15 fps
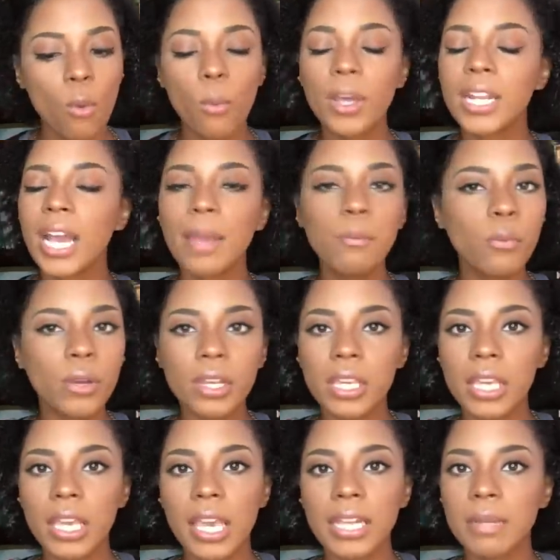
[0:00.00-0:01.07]
When I'm
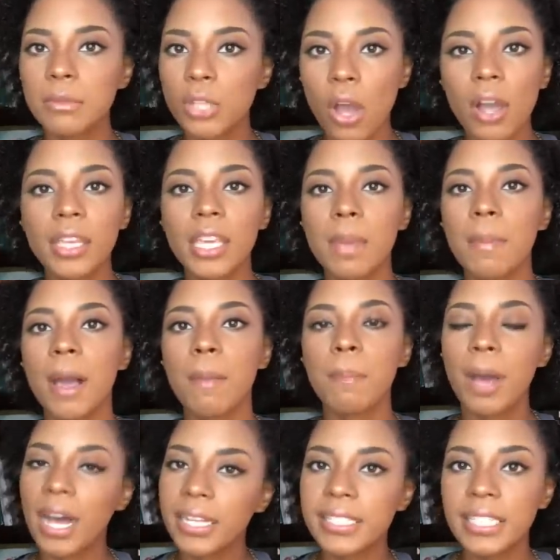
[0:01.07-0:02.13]
working and I'm talking
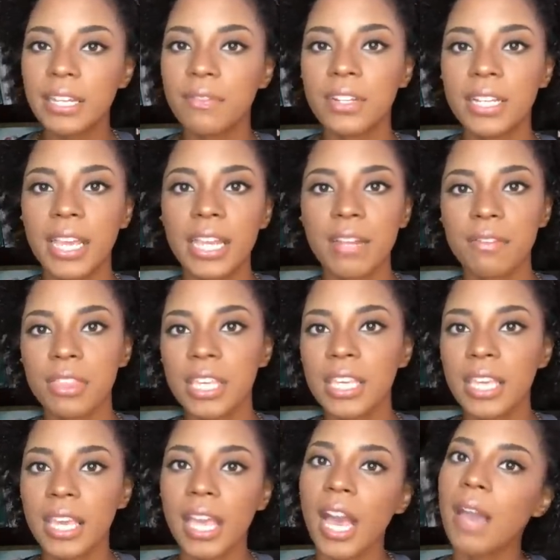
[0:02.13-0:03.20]
about positive and negative
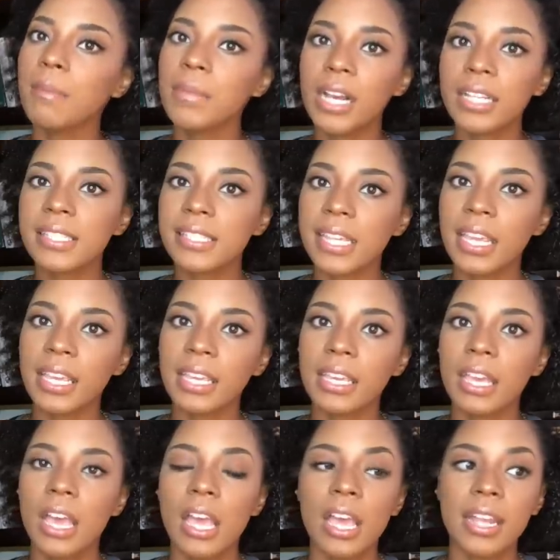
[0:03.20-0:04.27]
thinking, I'm not
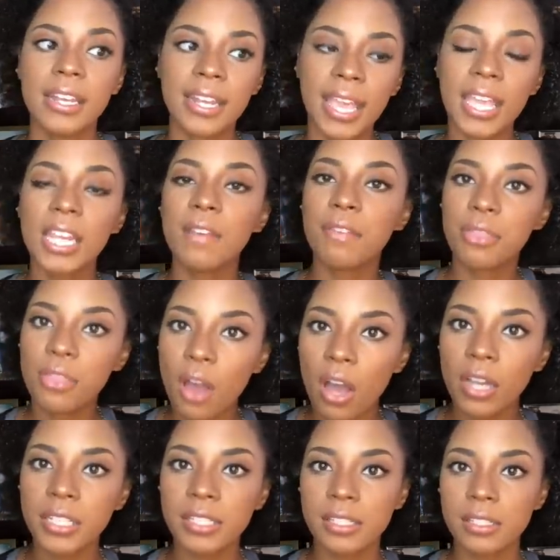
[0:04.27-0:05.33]
saying negative
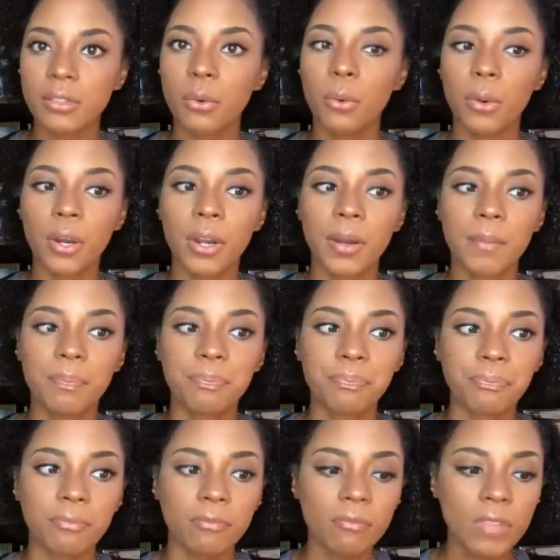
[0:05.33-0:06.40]
thoughts or
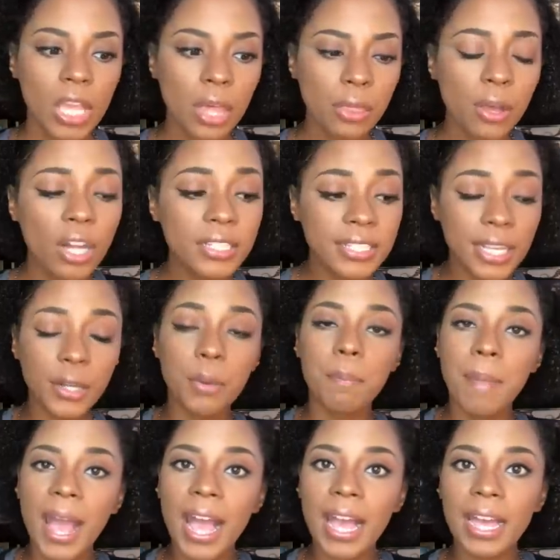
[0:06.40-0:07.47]
thoughts that
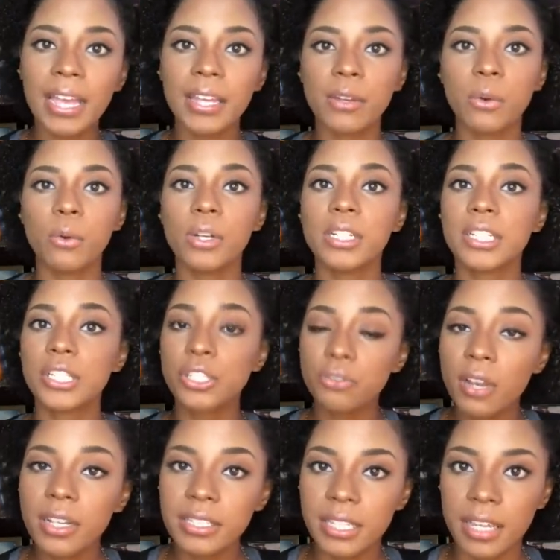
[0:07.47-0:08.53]
are bad or
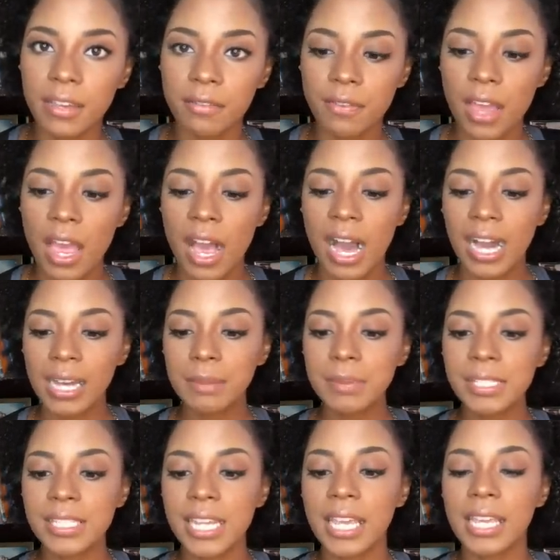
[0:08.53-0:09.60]
destructive. I'm
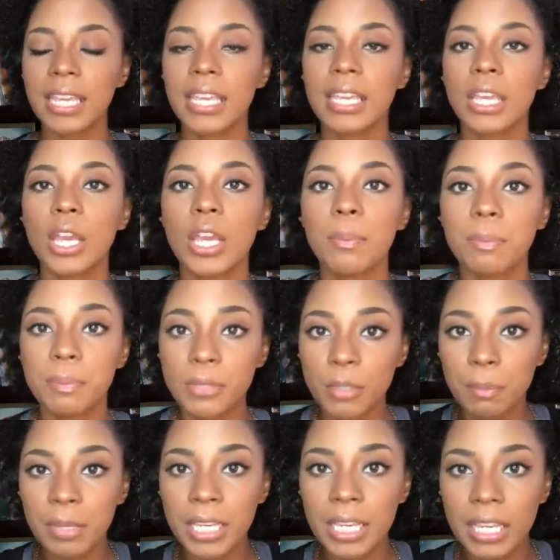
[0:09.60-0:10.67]
saying to
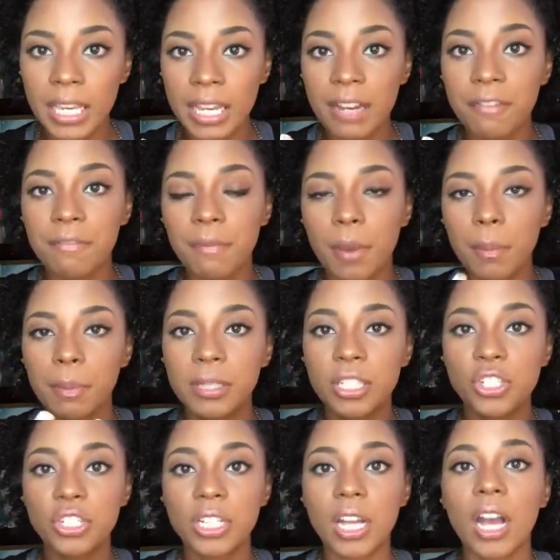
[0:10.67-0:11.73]
be in a, a
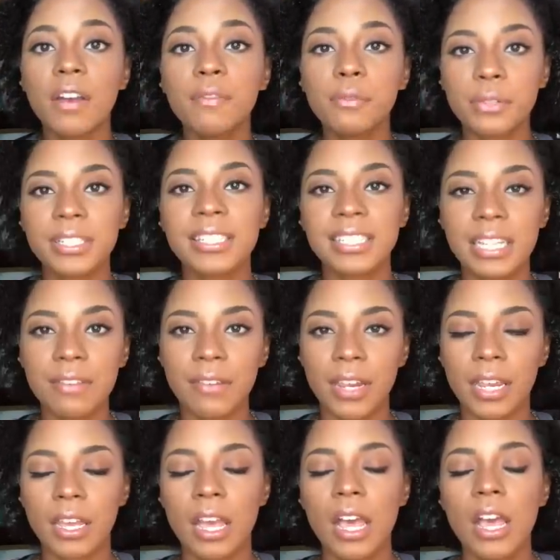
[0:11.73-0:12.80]
position of
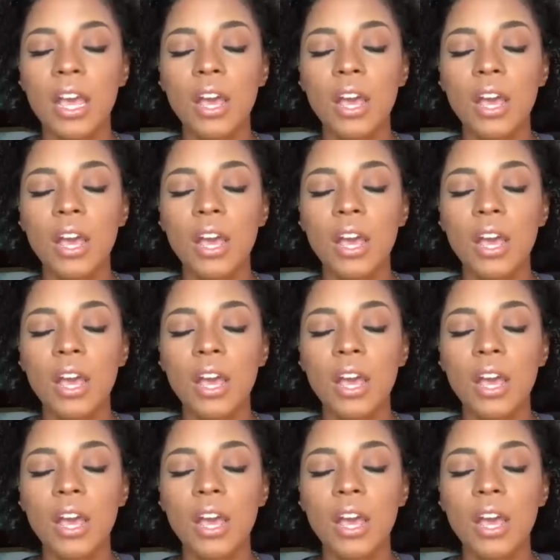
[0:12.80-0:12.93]
receiving.